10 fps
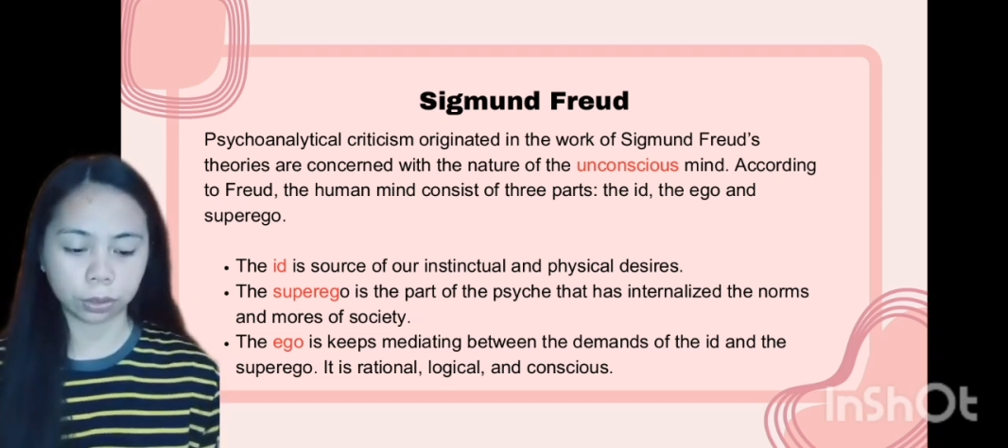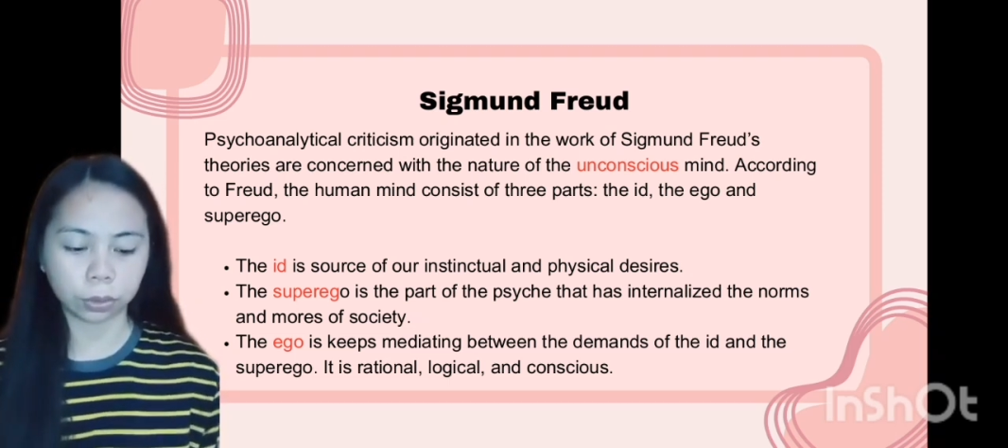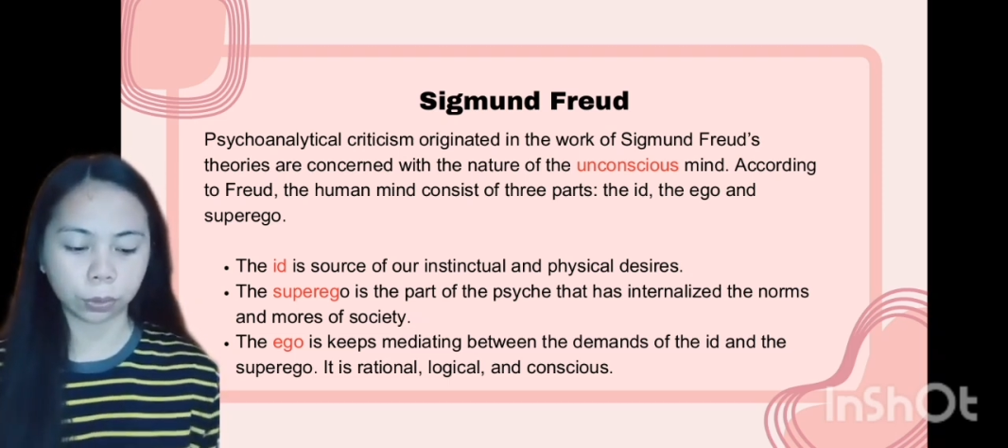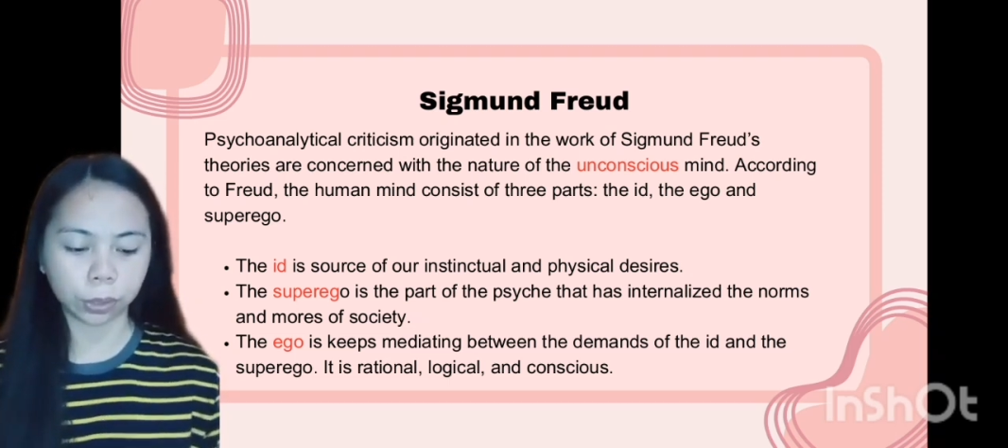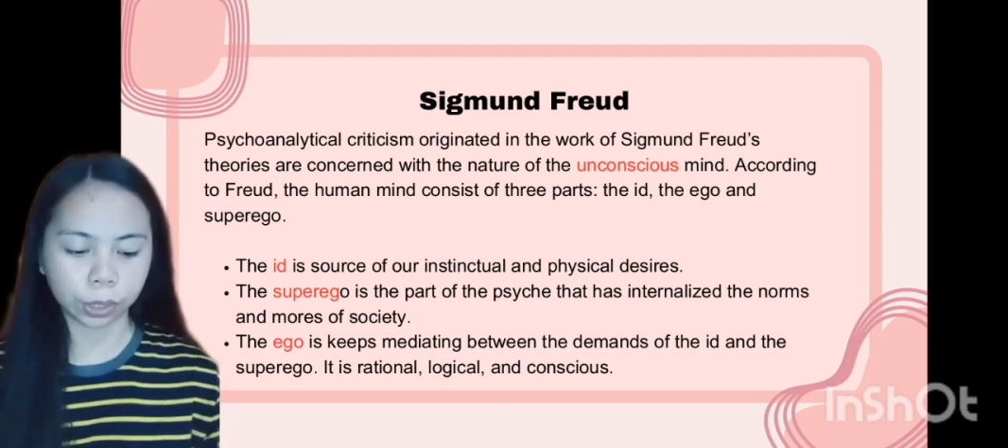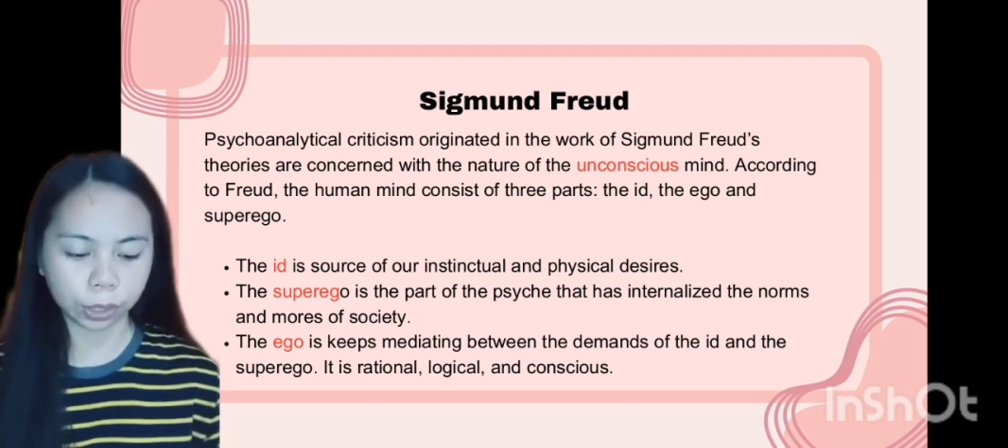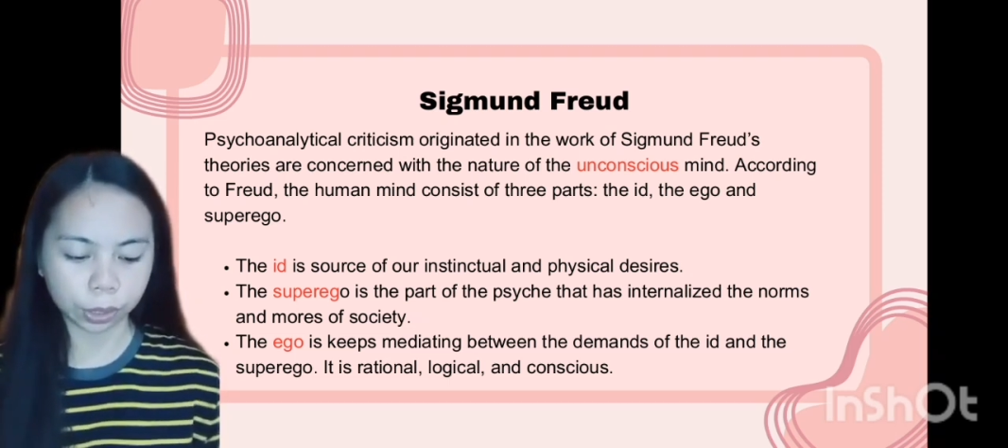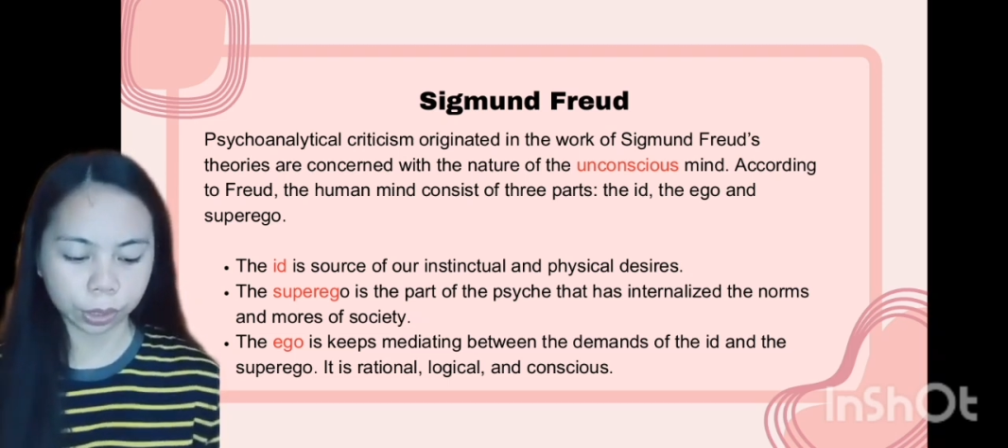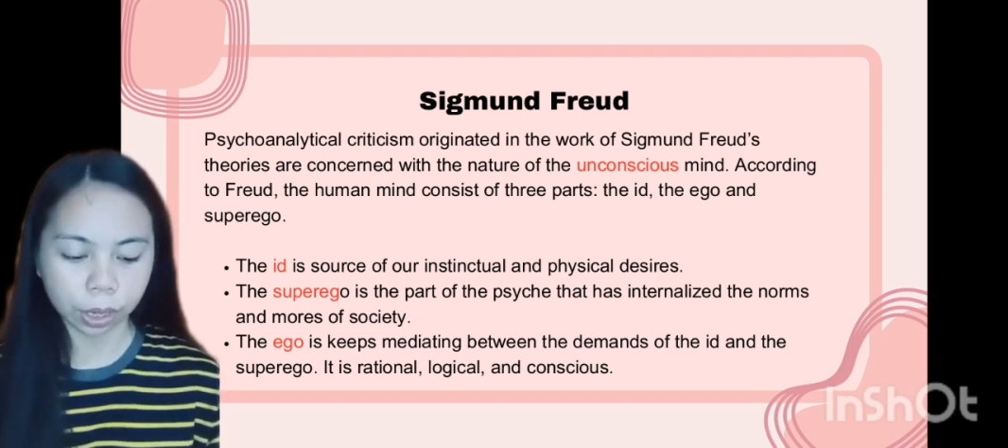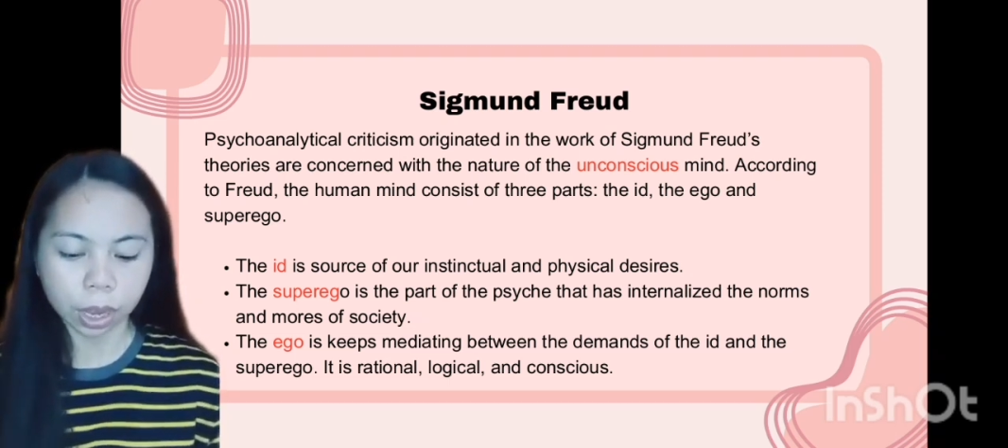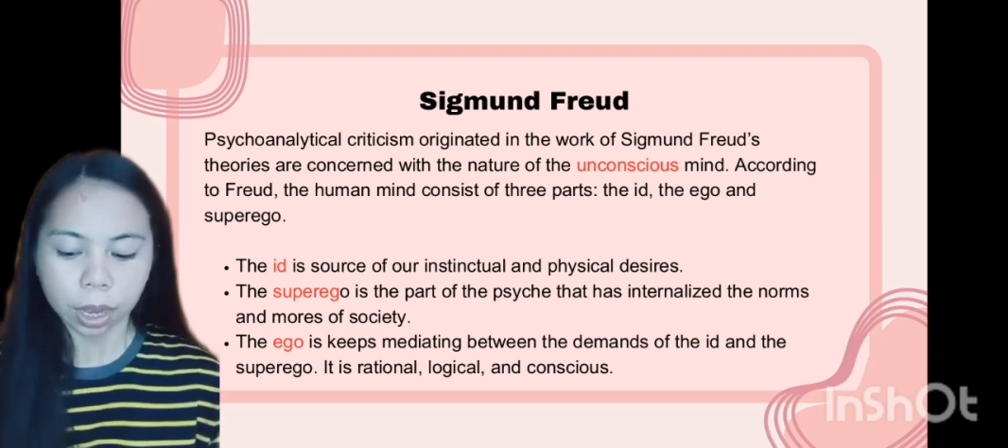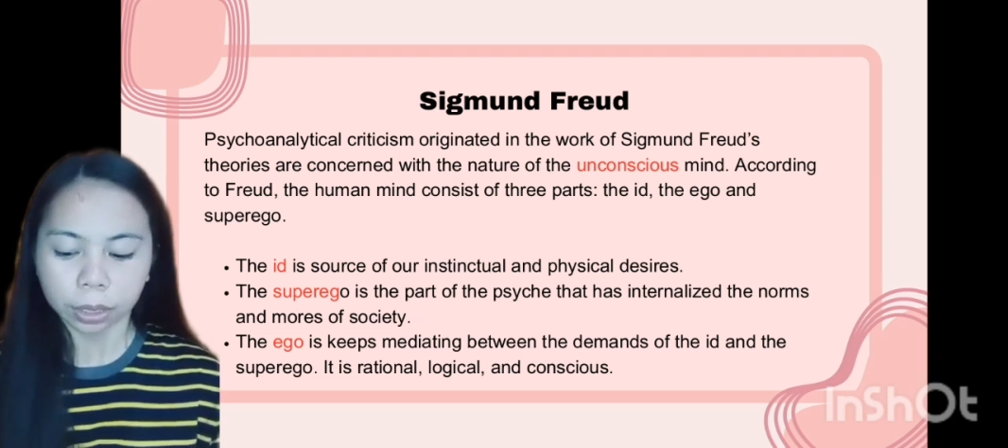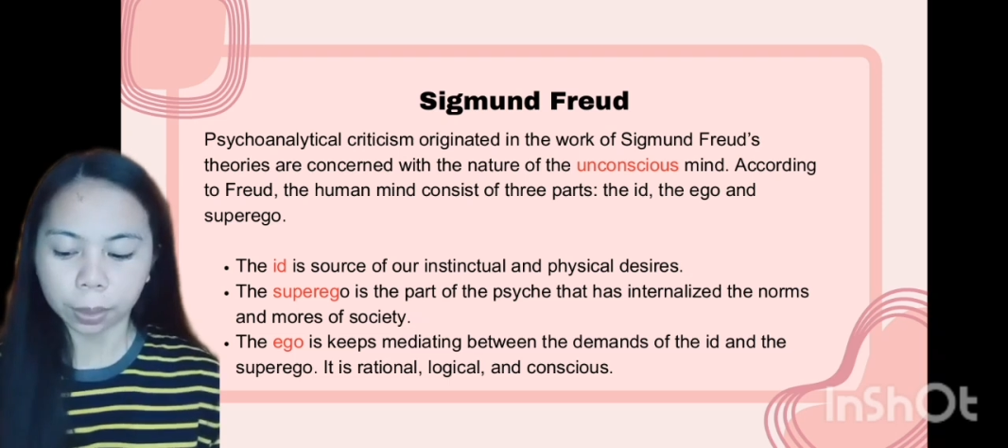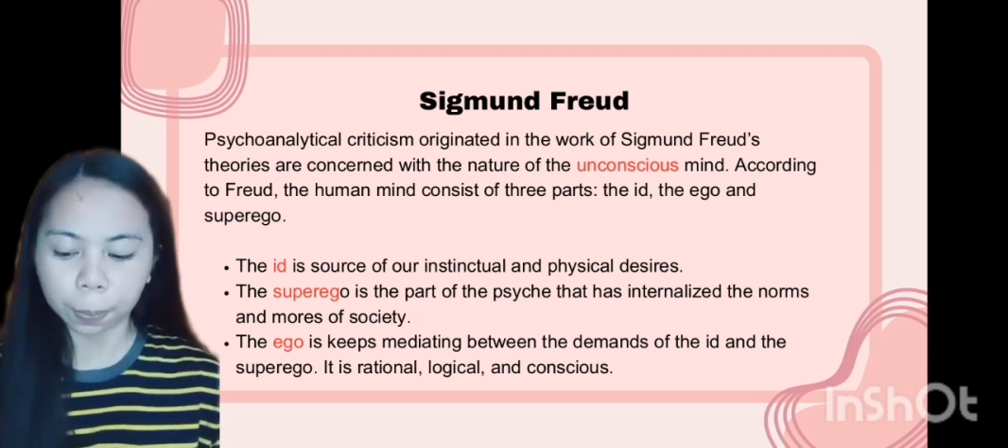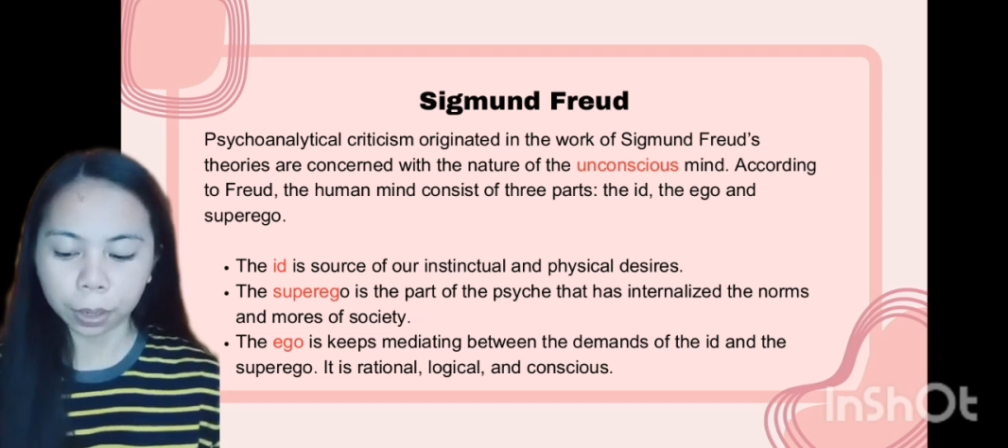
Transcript: So here, the